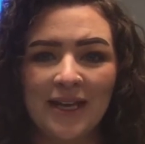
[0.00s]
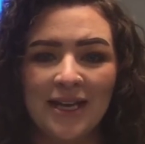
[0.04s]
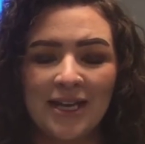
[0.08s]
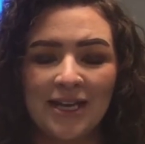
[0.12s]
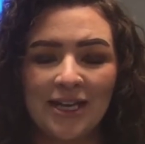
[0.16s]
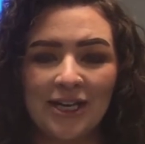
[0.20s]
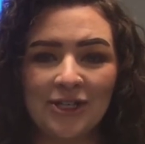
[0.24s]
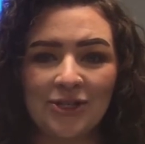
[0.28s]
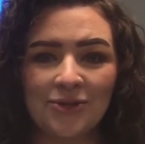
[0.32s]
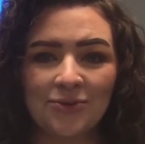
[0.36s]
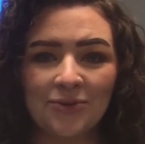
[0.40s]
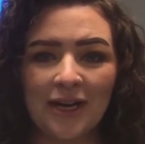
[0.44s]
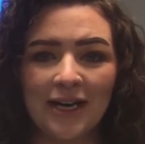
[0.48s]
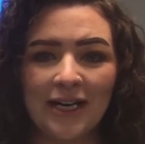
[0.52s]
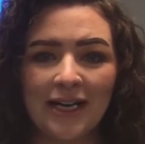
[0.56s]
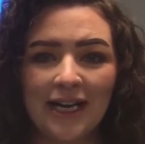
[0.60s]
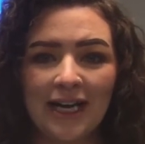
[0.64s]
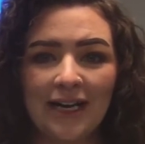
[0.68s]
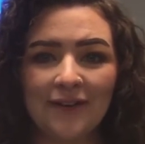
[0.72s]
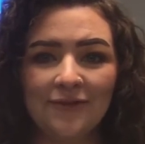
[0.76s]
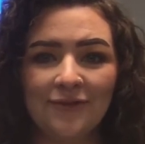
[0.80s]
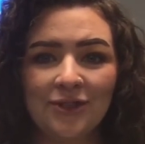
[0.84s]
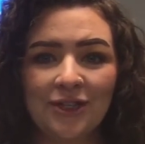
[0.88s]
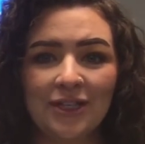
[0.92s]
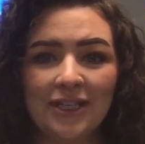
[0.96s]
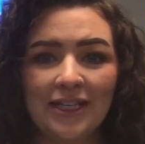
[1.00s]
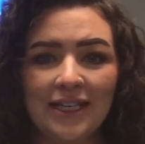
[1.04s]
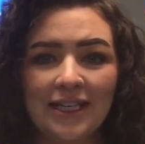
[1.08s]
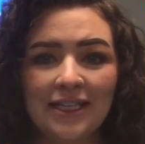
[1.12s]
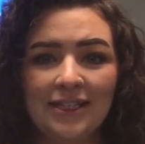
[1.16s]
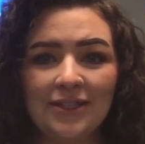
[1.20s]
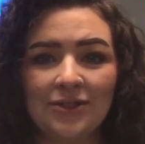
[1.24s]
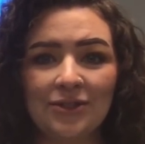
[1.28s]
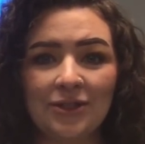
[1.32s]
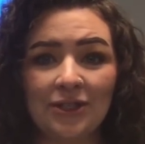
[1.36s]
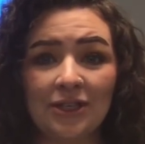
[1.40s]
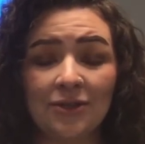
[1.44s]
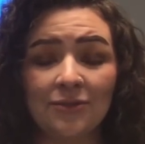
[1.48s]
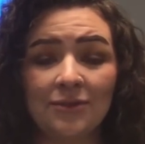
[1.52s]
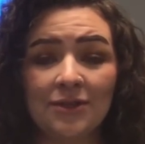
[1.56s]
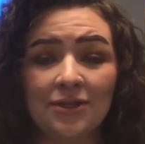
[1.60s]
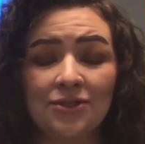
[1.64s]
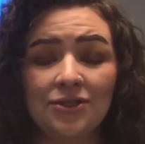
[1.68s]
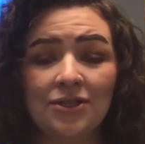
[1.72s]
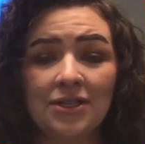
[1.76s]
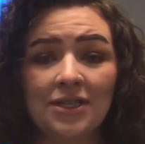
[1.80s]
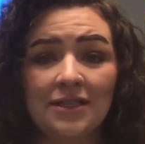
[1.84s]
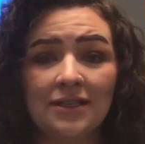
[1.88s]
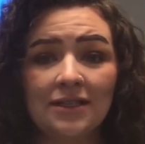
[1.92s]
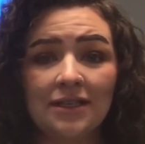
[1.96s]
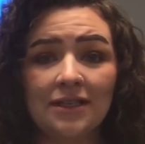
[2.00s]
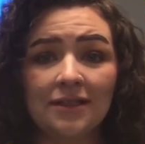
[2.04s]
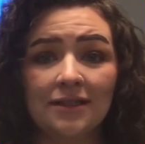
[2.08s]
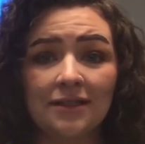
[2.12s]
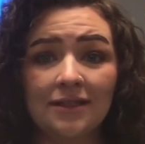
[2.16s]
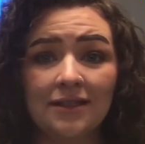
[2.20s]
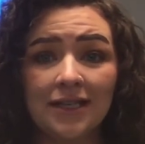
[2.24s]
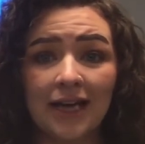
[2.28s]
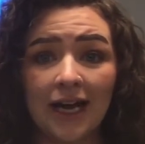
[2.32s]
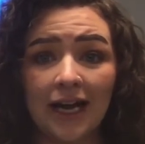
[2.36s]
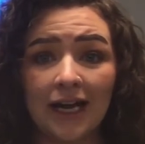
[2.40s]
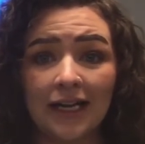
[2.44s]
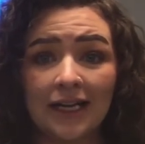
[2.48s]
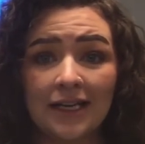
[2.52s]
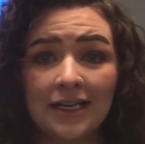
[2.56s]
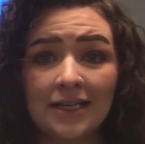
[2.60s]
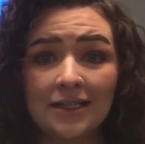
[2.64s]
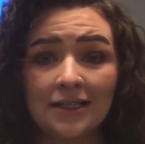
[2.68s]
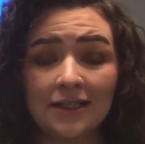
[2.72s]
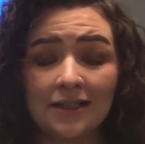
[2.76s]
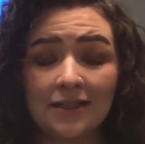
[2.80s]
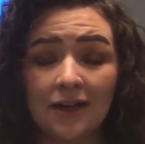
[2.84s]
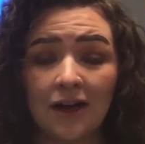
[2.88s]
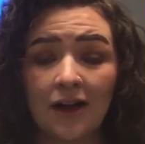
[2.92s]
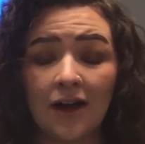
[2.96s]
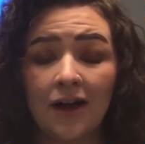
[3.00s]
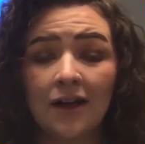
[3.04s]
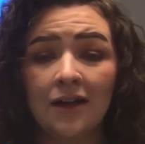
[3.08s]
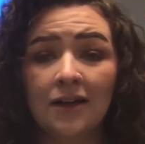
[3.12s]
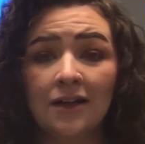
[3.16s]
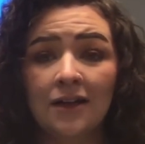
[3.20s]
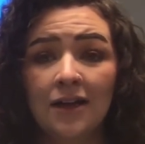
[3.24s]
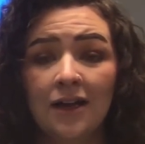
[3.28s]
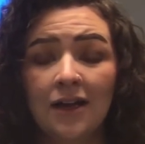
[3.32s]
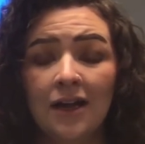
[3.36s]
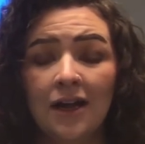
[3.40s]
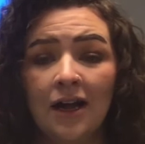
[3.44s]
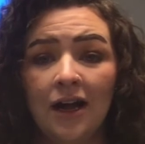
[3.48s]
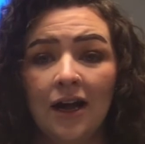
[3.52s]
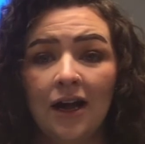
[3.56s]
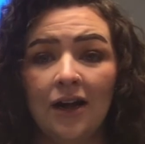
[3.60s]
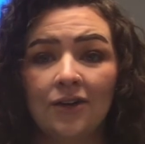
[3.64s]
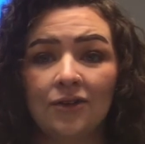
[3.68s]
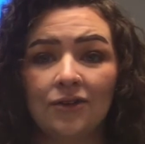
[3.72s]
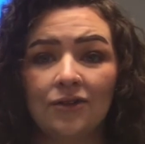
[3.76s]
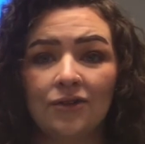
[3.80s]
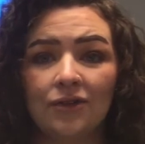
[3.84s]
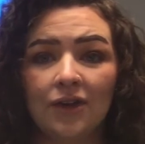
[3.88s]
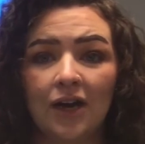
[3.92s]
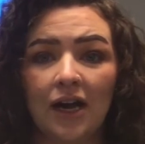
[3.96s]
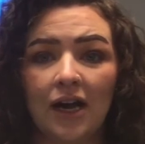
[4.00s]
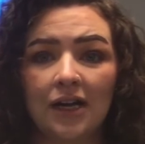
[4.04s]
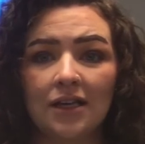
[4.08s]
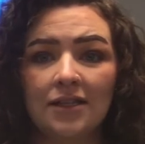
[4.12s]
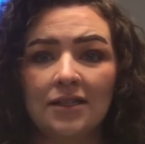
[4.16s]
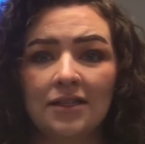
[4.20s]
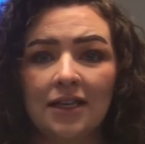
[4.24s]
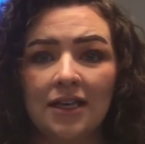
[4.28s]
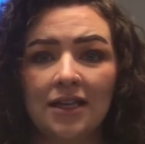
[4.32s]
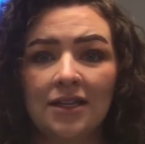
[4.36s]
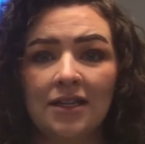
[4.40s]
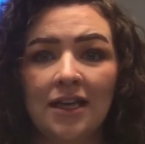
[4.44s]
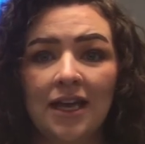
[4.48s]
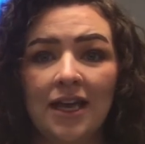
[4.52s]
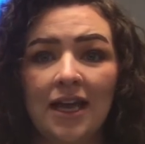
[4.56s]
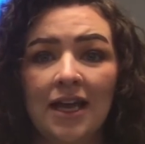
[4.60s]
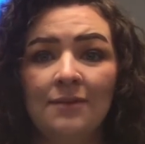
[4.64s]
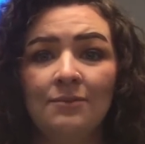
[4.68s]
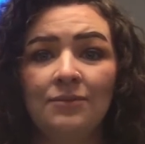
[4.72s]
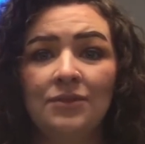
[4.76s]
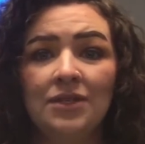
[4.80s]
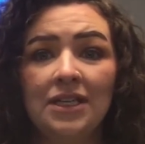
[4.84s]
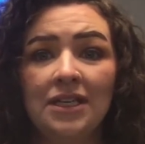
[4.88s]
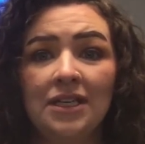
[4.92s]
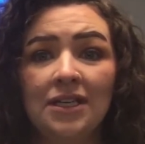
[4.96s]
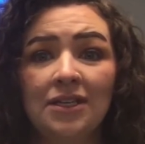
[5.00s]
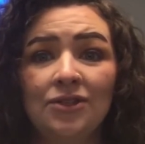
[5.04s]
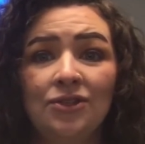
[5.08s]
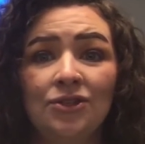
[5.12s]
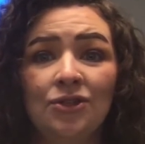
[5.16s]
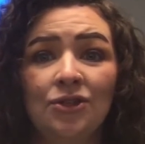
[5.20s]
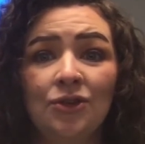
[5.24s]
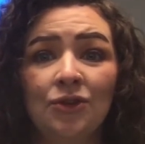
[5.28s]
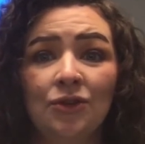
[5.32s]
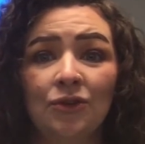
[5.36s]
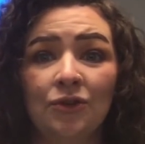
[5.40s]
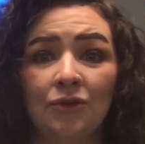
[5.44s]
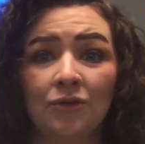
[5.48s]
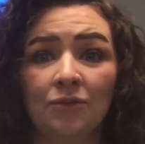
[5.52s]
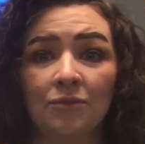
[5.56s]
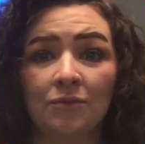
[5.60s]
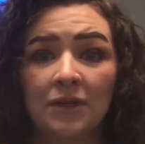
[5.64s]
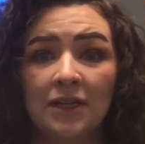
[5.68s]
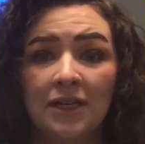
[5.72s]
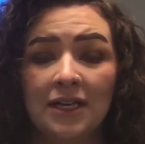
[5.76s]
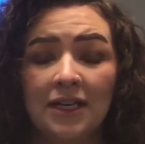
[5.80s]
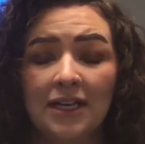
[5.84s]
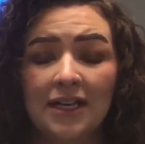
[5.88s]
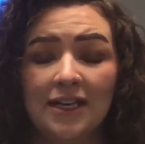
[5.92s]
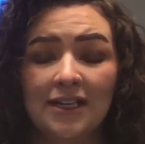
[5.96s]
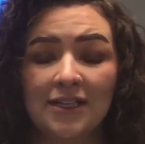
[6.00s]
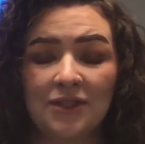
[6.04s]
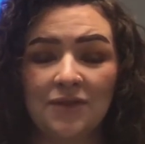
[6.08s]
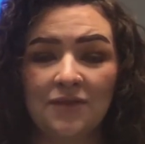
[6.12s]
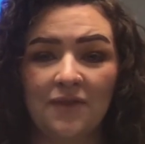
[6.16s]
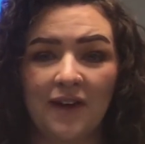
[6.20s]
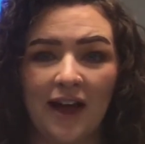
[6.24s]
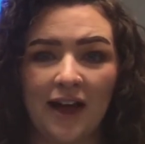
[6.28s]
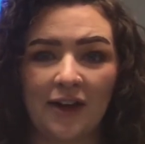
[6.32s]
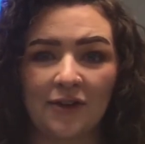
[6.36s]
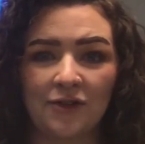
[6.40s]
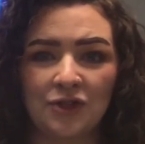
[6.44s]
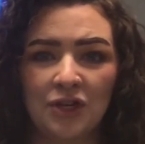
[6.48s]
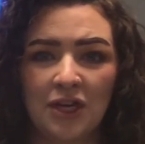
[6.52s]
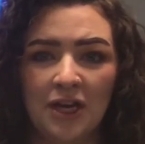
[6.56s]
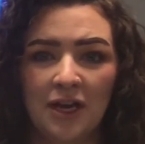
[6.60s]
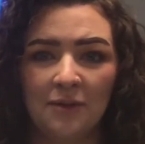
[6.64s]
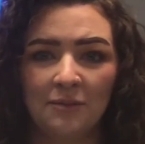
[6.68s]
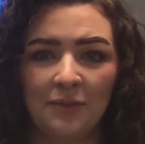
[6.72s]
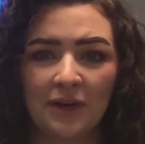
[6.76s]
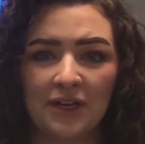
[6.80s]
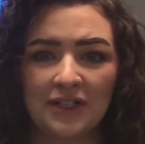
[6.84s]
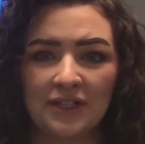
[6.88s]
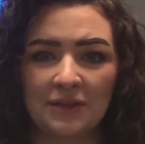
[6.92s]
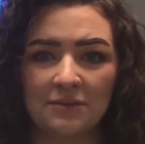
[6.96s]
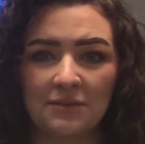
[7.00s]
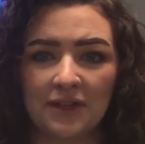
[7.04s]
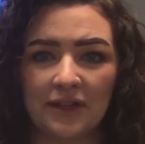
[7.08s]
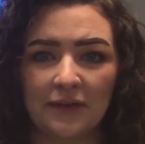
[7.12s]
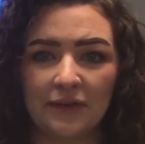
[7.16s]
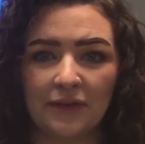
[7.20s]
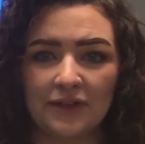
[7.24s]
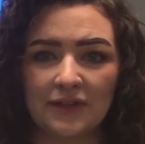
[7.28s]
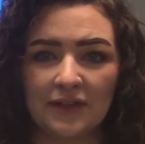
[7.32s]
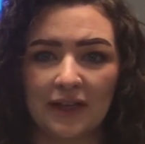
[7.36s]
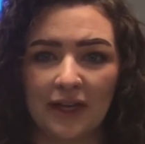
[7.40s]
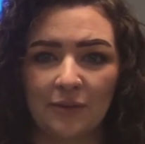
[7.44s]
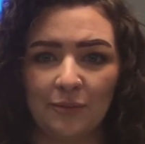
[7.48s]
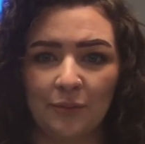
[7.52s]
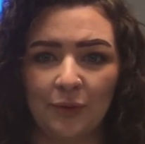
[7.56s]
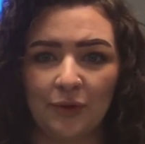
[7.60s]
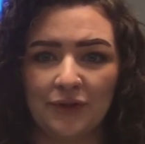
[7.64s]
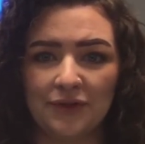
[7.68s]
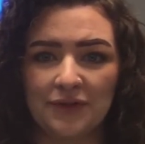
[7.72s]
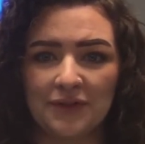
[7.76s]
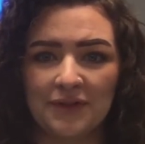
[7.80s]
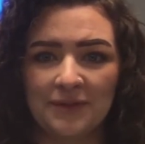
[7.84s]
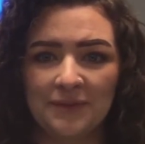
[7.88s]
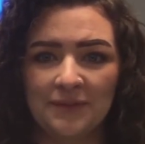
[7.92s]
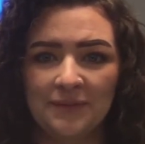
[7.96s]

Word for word: It's right after Easter when Jesus dies, is hung on a cross, and the empty tomb is found by some of the disciples.